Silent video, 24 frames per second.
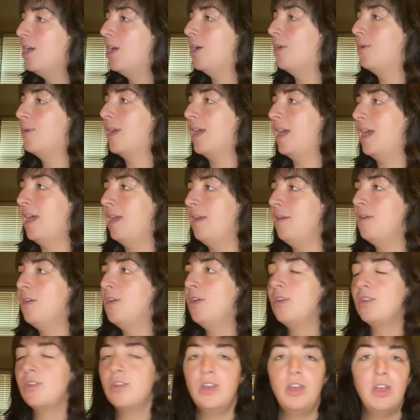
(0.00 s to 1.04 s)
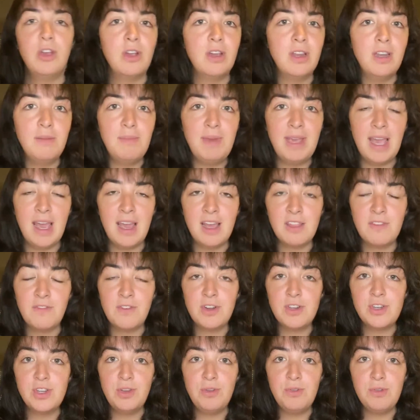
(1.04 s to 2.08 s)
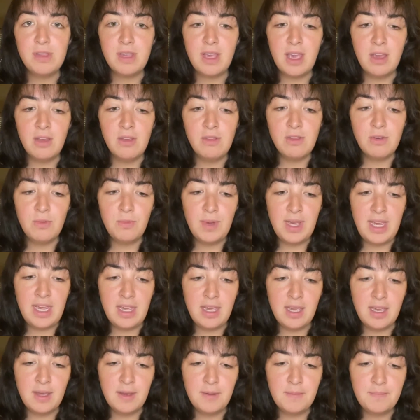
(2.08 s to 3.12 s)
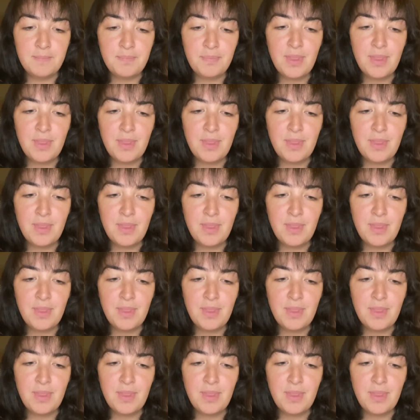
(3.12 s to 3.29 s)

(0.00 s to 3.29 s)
Okay, so you're going to be asked for 2 scales a week.